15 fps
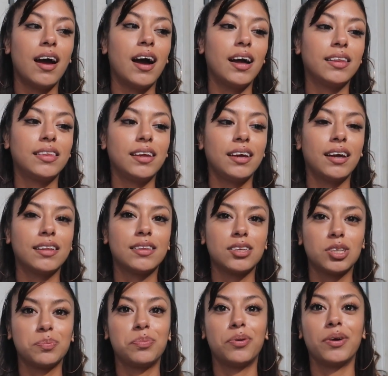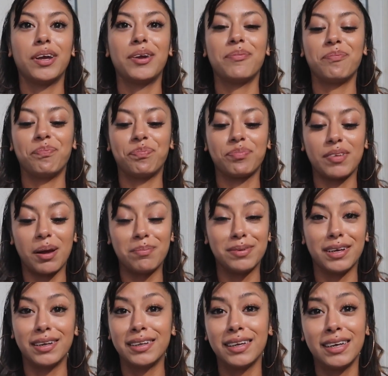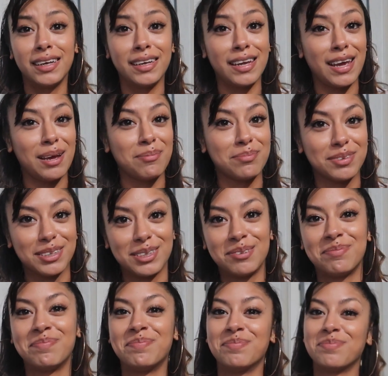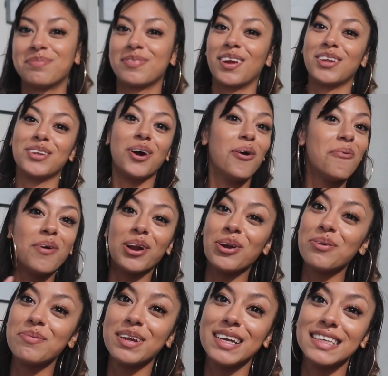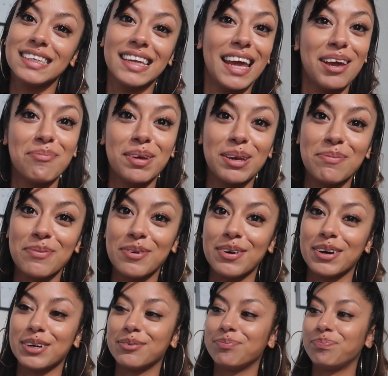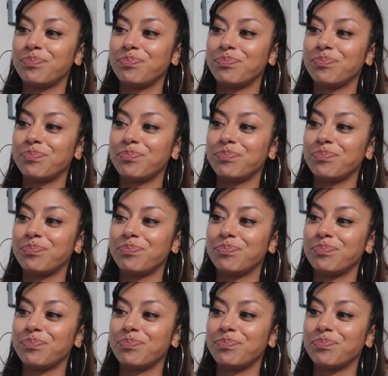I think at this point I'm done getting names. Don't want nobody's name anymore.